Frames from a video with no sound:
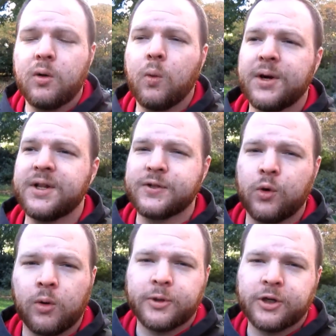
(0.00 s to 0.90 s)
One is an
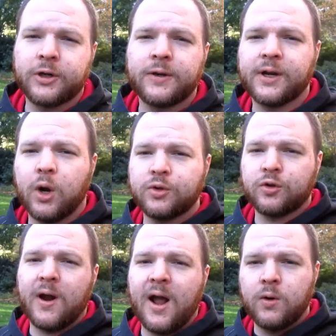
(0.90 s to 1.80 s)
orbiter that goes
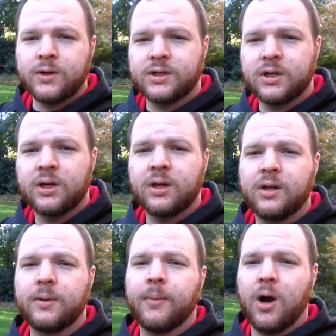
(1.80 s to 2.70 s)
around
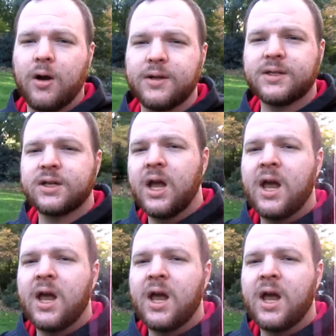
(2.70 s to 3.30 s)
Mars,